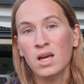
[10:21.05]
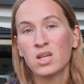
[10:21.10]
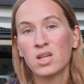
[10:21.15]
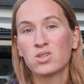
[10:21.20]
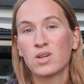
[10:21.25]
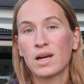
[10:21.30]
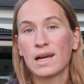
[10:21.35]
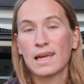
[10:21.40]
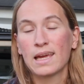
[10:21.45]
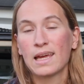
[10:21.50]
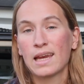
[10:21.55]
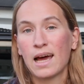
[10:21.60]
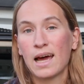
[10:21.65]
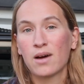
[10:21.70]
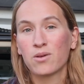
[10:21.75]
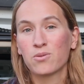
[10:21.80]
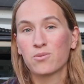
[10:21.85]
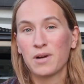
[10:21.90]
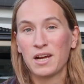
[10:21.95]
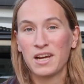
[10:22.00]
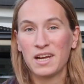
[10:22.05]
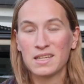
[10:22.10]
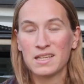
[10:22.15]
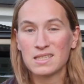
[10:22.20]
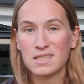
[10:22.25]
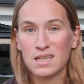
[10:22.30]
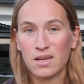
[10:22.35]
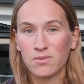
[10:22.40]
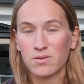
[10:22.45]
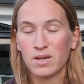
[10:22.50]
try to get out right at
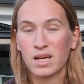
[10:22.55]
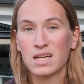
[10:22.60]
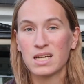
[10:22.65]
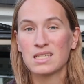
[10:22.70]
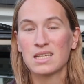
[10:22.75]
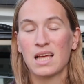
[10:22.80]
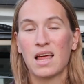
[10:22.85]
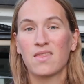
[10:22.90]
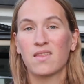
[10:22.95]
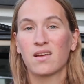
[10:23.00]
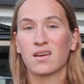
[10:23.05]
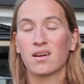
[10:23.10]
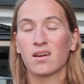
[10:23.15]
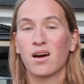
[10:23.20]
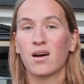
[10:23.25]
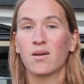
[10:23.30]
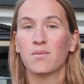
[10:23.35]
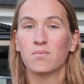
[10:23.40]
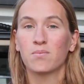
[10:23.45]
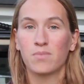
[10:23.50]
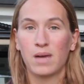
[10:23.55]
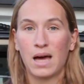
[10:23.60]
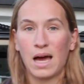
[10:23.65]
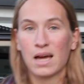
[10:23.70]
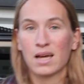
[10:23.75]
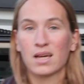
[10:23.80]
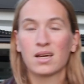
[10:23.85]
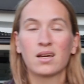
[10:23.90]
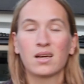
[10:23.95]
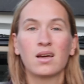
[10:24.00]
sunrise, and then come back.